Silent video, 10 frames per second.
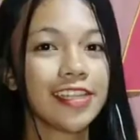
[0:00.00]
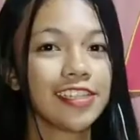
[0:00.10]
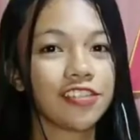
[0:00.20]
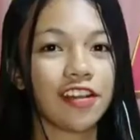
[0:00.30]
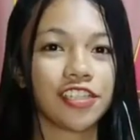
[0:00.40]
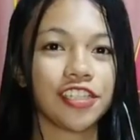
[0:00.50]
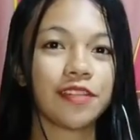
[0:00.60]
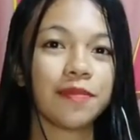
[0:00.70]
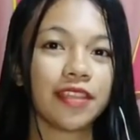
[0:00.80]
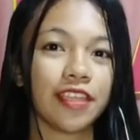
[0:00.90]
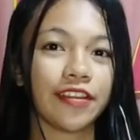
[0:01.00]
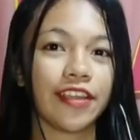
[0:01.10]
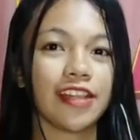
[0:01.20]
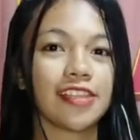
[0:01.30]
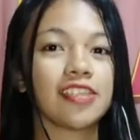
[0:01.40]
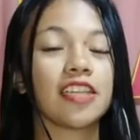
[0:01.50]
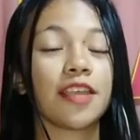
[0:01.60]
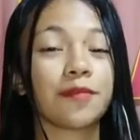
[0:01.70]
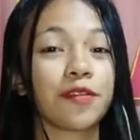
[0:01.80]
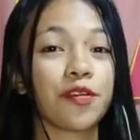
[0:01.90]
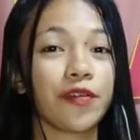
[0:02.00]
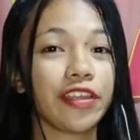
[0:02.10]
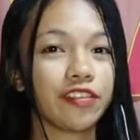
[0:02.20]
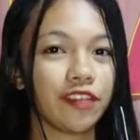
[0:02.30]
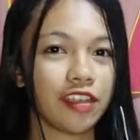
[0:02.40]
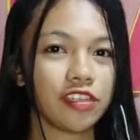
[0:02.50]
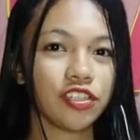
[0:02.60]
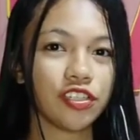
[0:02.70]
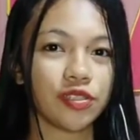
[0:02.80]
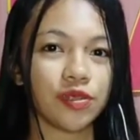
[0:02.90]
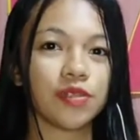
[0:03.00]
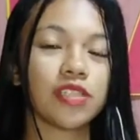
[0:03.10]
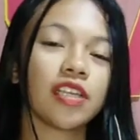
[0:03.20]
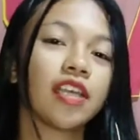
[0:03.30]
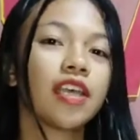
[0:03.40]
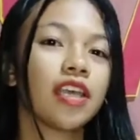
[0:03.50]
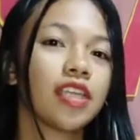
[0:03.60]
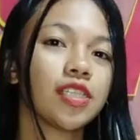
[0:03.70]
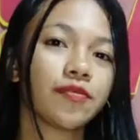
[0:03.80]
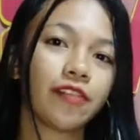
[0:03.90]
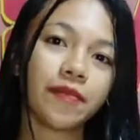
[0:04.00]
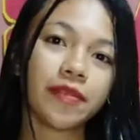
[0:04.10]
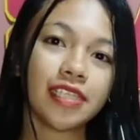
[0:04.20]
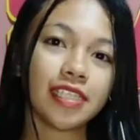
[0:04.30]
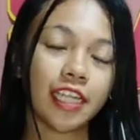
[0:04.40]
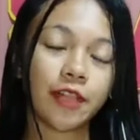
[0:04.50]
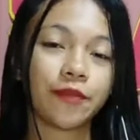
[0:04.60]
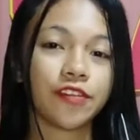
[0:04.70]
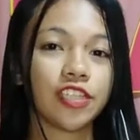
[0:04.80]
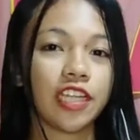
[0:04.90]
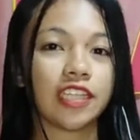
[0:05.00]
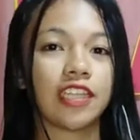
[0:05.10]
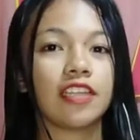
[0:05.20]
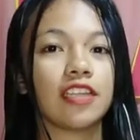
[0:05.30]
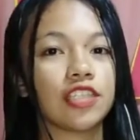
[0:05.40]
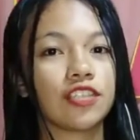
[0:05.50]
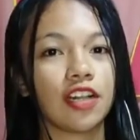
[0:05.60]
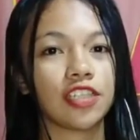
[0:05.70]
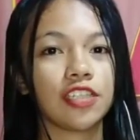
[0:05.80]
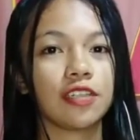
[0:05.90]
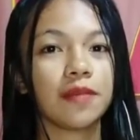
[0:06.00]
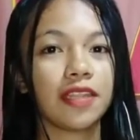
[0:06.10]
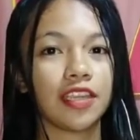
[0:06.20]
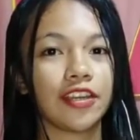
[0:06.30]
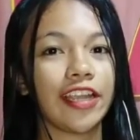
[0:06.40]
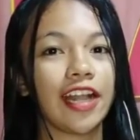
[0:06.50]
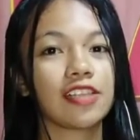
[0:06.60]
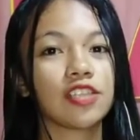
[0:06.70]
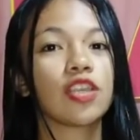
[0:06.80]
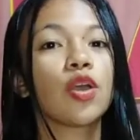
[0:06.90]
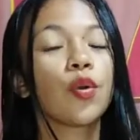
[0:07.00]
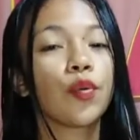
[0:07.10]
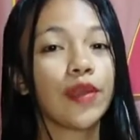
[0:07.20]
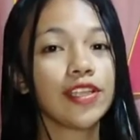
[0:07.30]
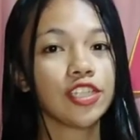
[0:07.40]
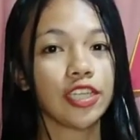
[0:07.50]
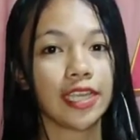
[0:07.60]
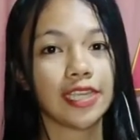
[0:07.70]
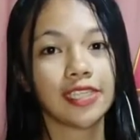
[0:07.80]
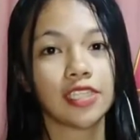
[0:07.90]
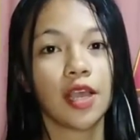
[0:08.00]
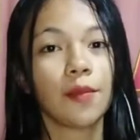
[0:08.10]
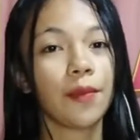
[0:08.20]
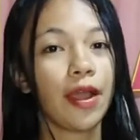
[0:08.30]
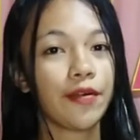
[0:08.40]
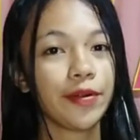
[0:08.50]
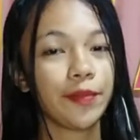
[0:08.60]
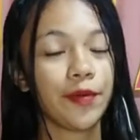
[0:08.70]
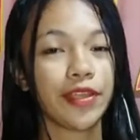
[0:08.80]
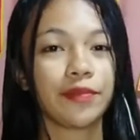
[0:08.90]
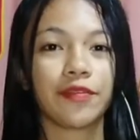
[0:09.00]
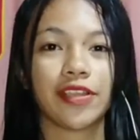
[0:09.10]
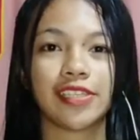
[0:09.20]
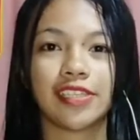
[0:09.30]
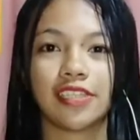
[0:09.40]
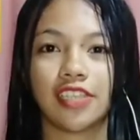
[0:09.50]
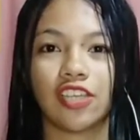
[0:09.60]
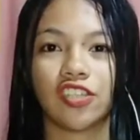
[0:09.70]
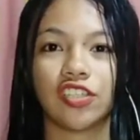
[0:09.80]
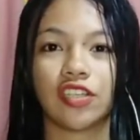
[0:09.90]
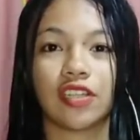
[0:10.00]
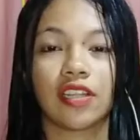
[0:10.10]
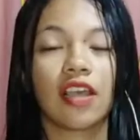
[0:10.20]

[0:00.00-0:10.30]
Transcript: instructional materials that I'm going to introduce is from the Steel Projected Instructional Materials, which is PowerPoint presentation.